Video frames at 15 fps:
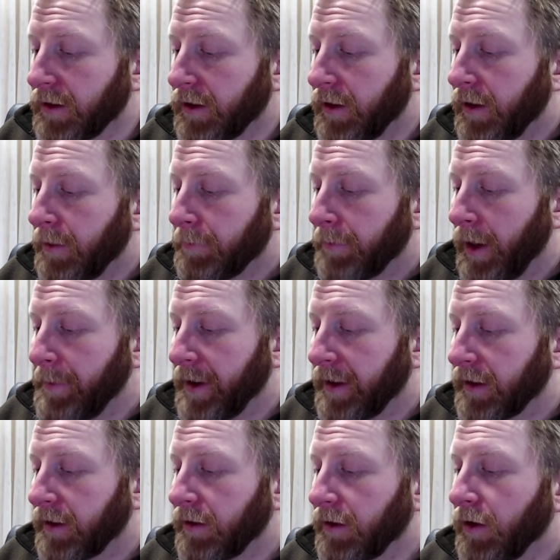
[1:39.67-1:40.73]
by
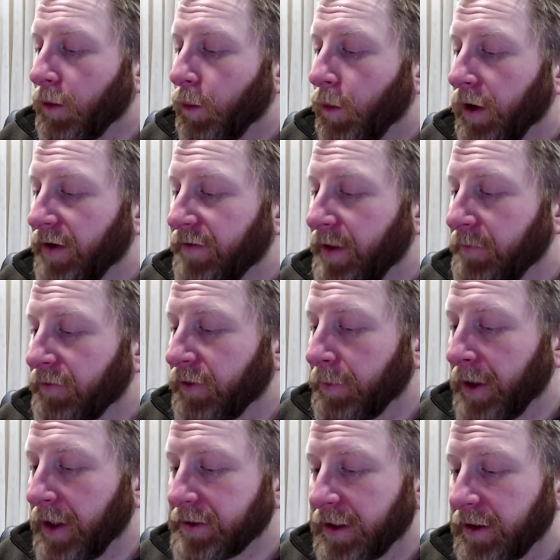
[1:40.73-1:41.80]
ballot one of them for
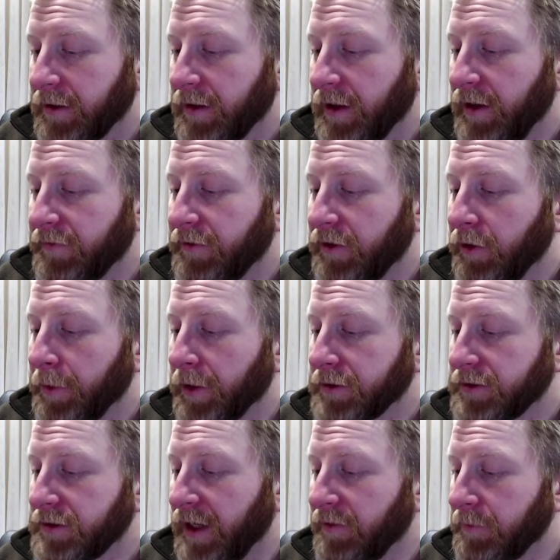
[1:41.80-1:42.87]
President, and if no
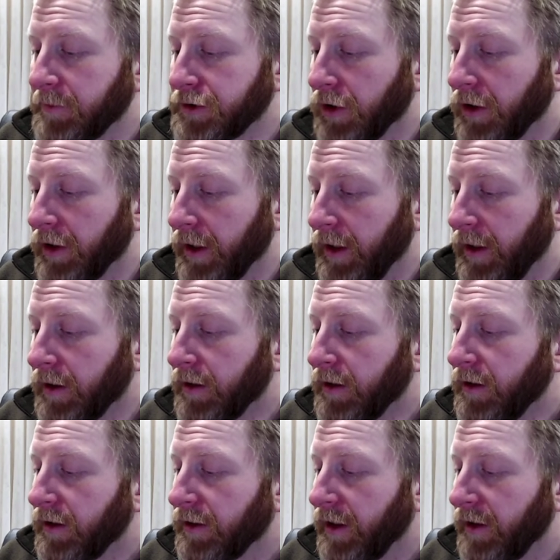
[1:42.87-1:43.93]
person have a majority,
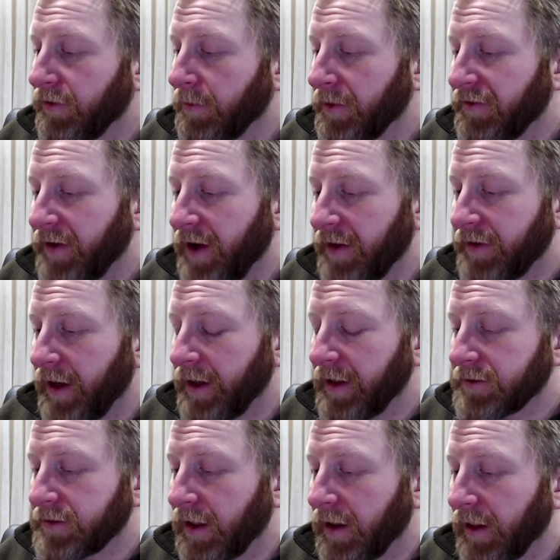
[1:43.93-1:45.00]
then from the five
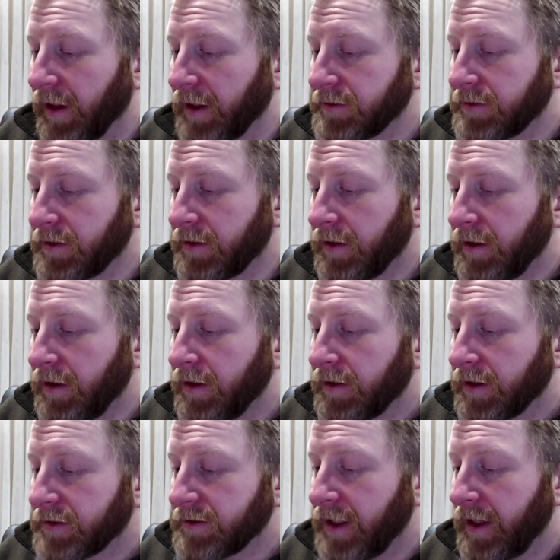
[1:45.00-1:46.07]
highest on the list, the
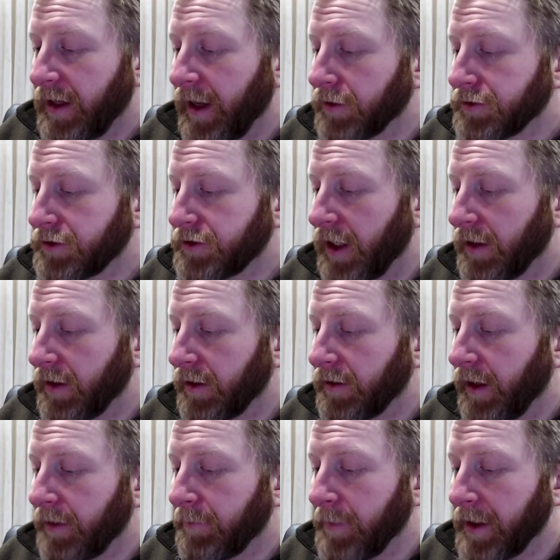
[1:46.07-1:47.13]
said House shall in
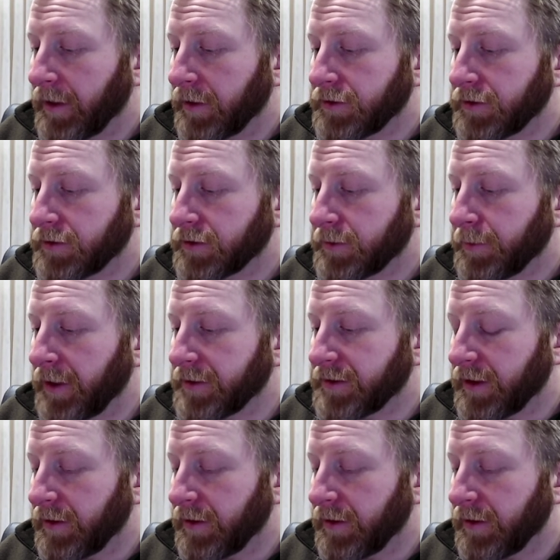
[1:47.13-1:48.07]
like manner choose the President.